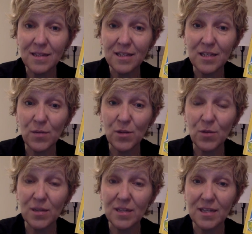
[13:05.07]
see what you
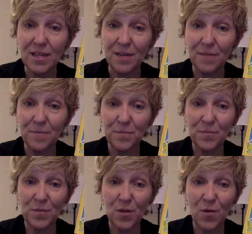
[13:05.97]
can see.
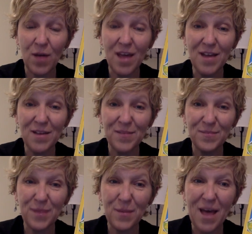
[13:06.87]
Okay?
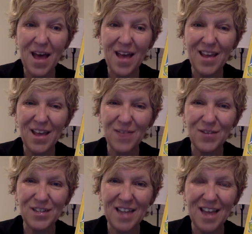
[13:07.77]
Bye-bye. Have a
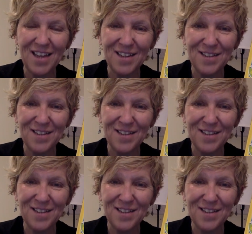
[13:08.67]
good day.